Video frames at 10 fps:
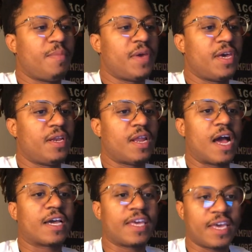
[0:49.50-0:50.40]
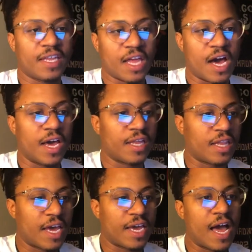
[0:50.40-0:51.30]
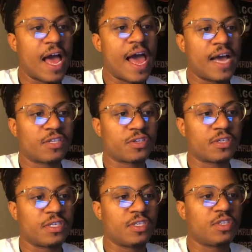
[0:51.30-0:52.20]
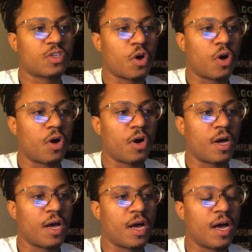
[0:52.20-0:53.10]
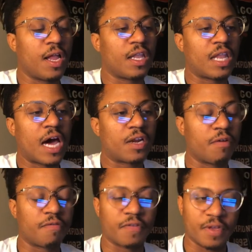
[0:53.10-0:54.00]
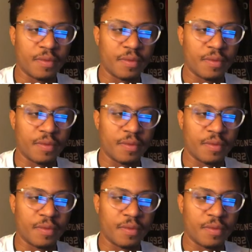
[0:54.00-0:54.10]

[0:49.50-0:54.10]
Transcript: man, I can't lie. Like, I actually saw a lot of